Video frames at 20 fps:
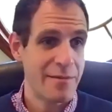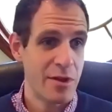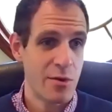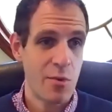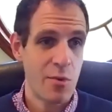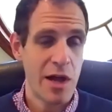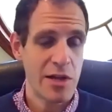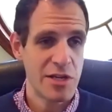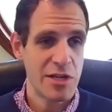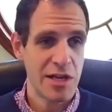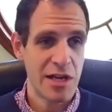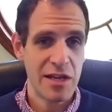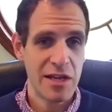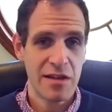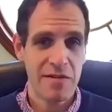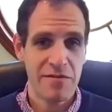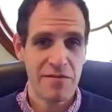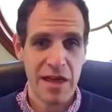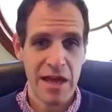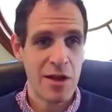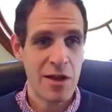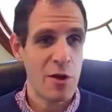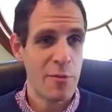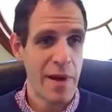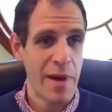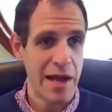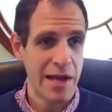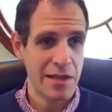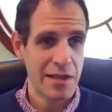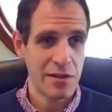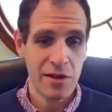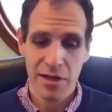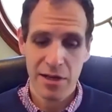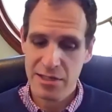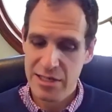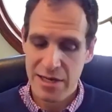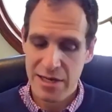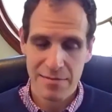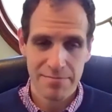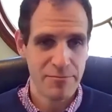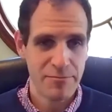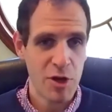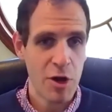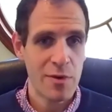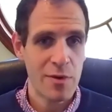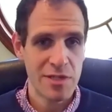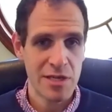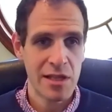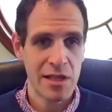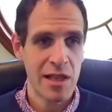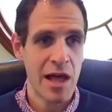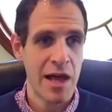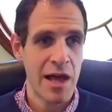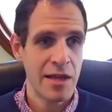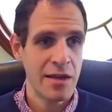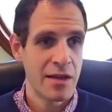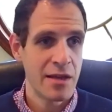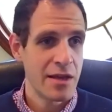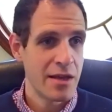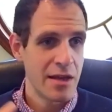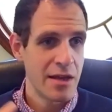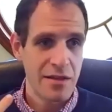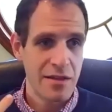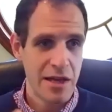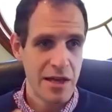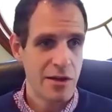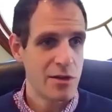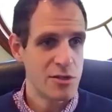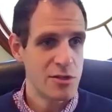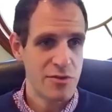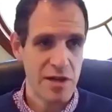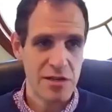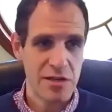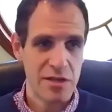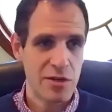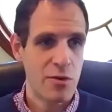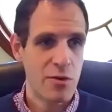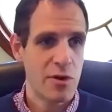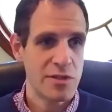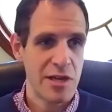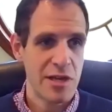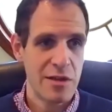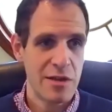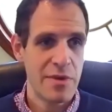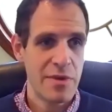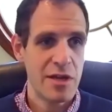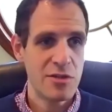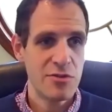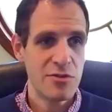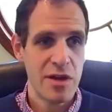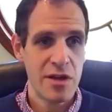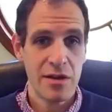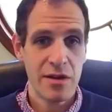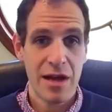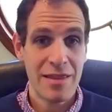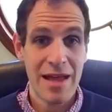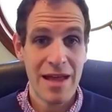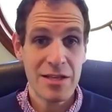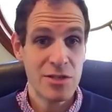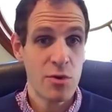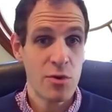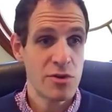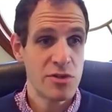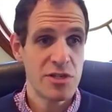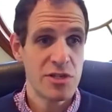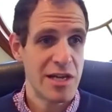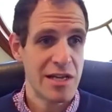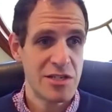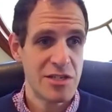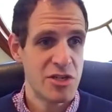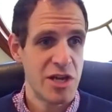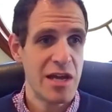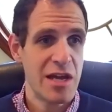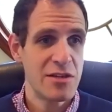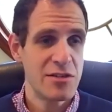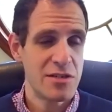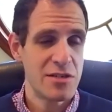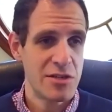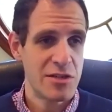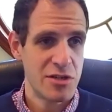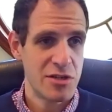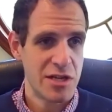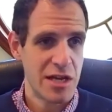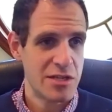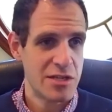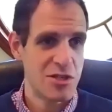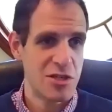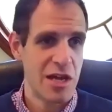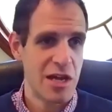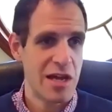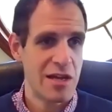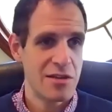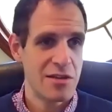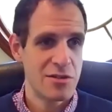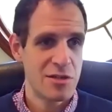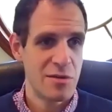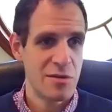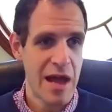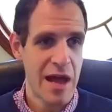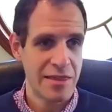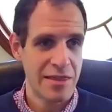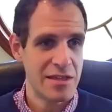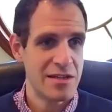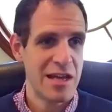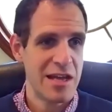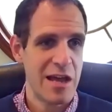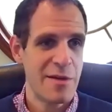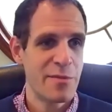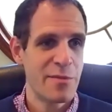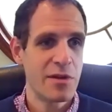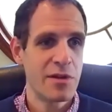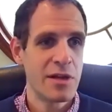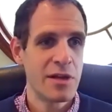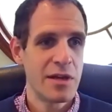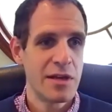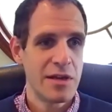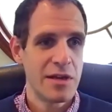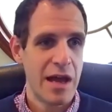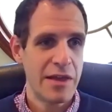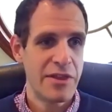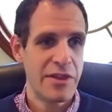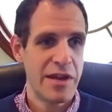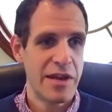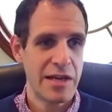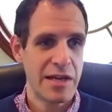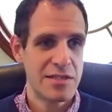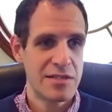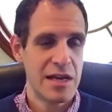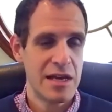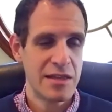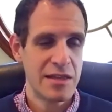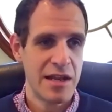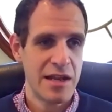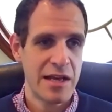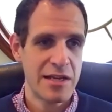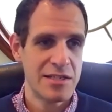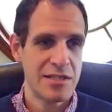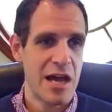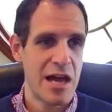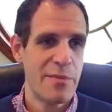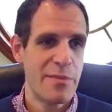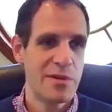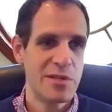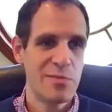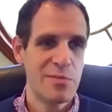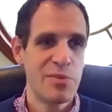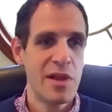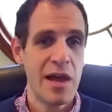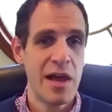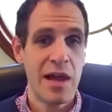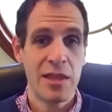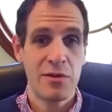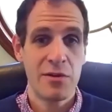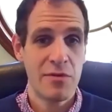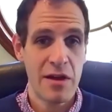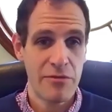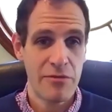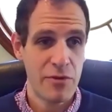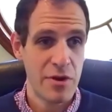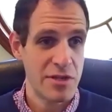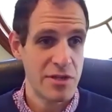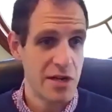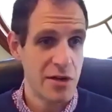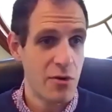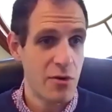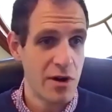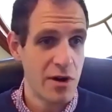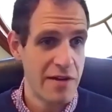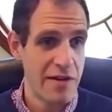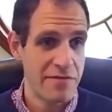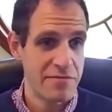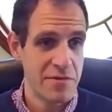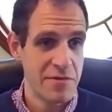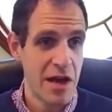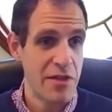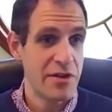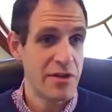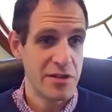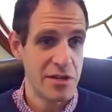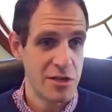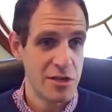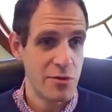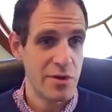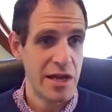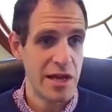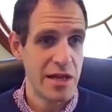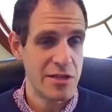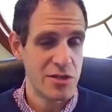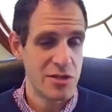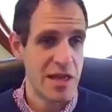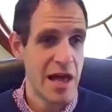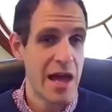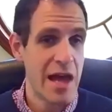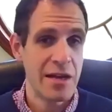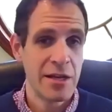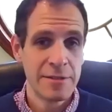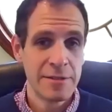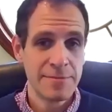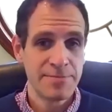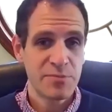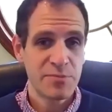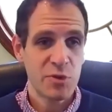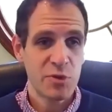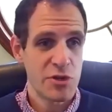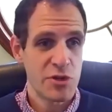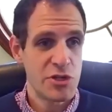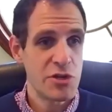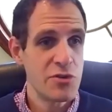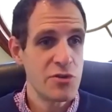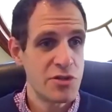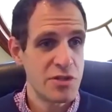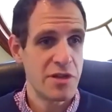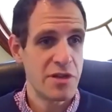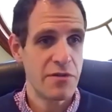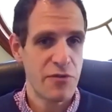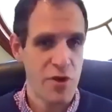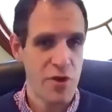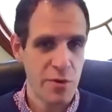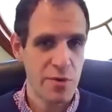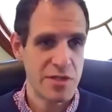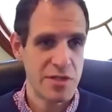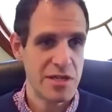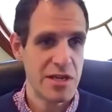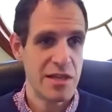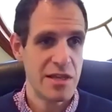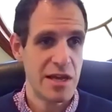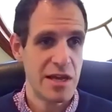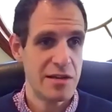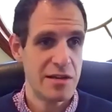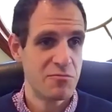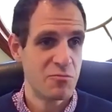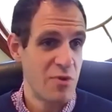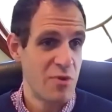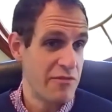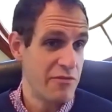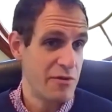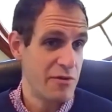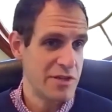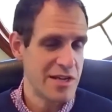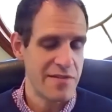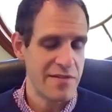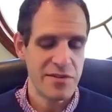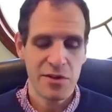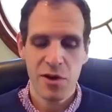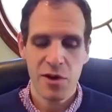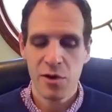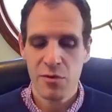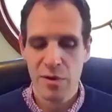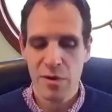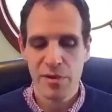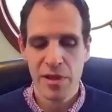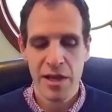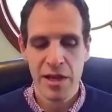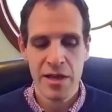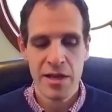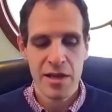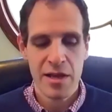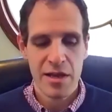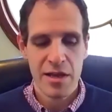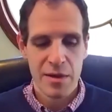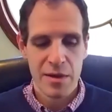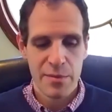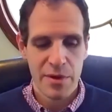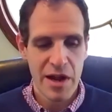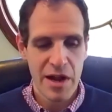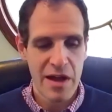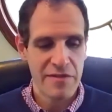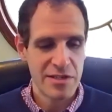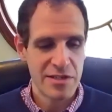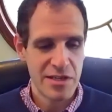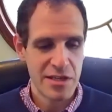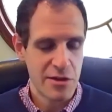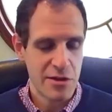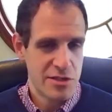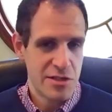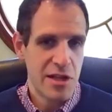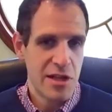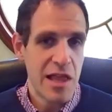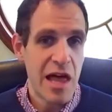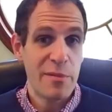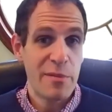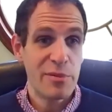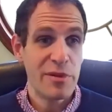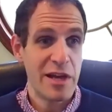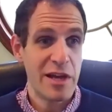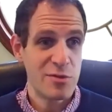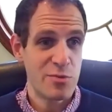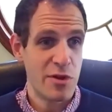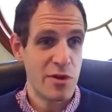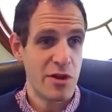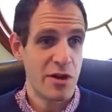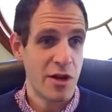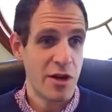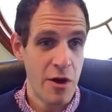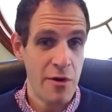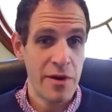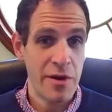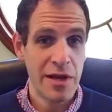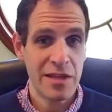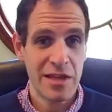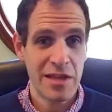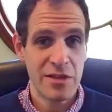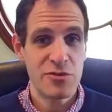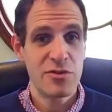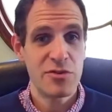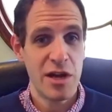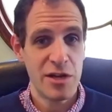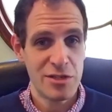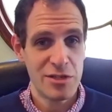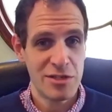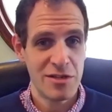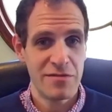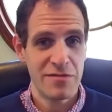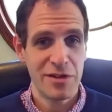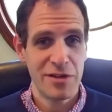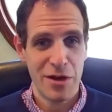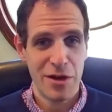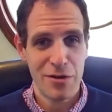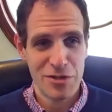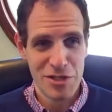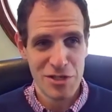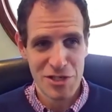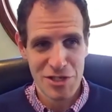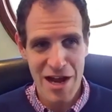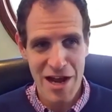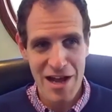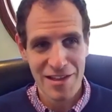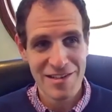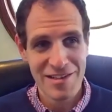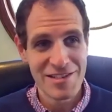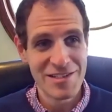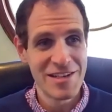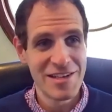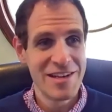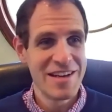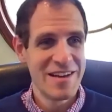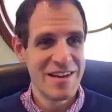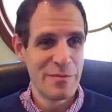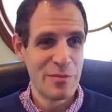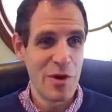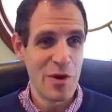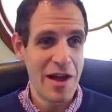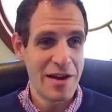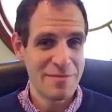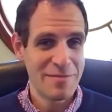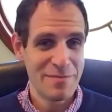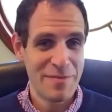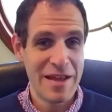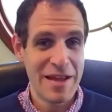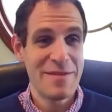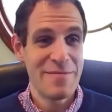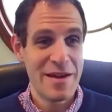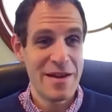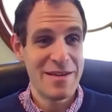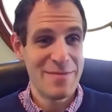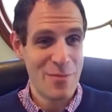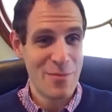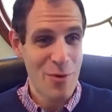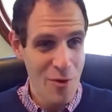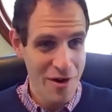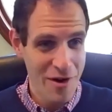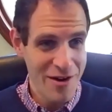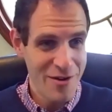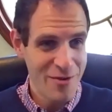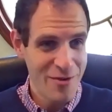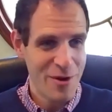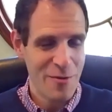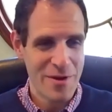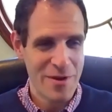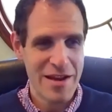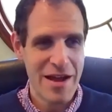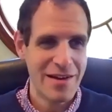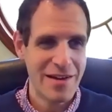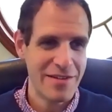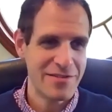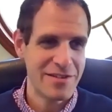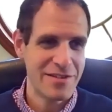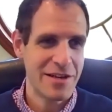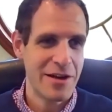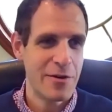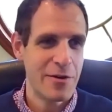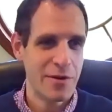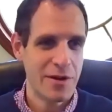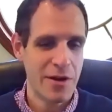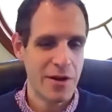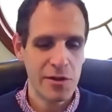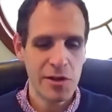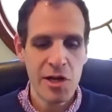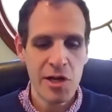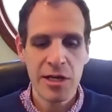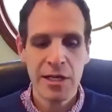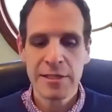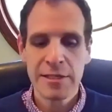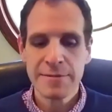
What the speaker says: They're watching it. If they go back and look and say toe was on the line, they go straight to the courtside administrator, and that score just gets changed. It just gets changed at the table at the next stoppage in play, and the referees on court have nothing to do with it. And so that reduced the frequency that referees have to go to replay. But obviously, there's still a lot of plays where they're going, and the introduction of the coach's challenge brought many, many more where we now have to go look.